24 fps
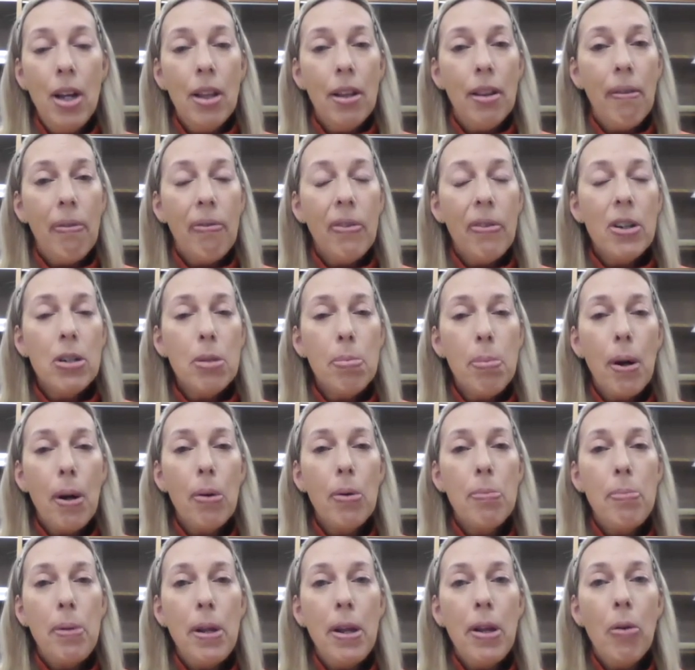The first part
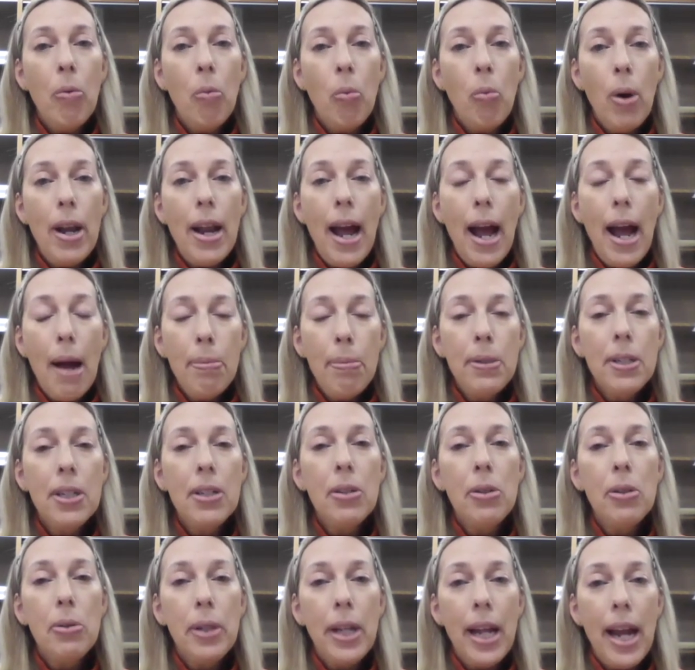would be what
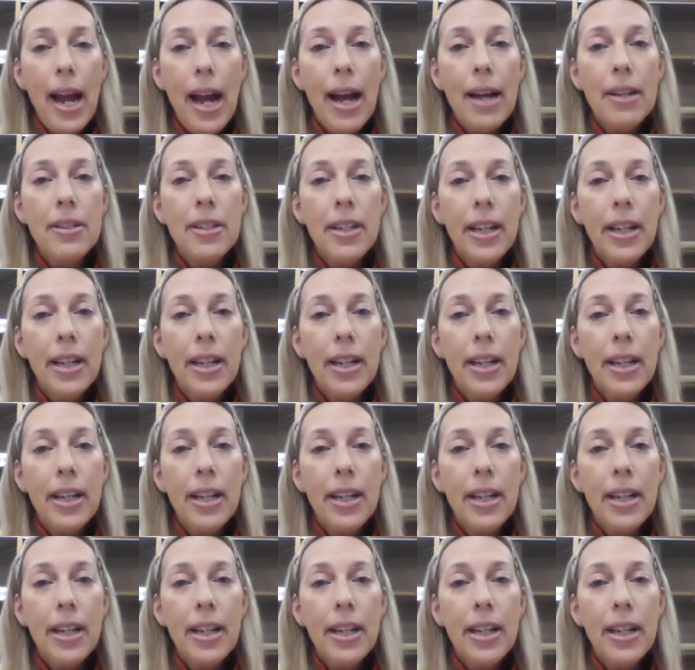absolutely has